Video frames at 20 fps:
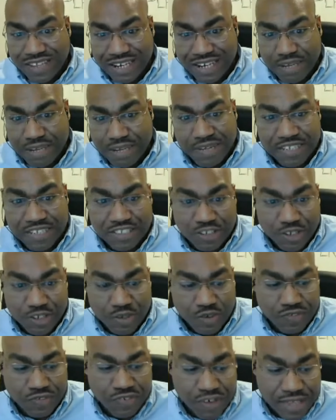that depends on
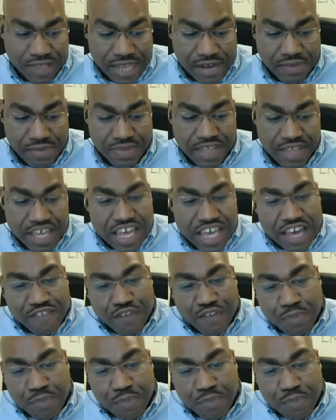you will fall out. If you're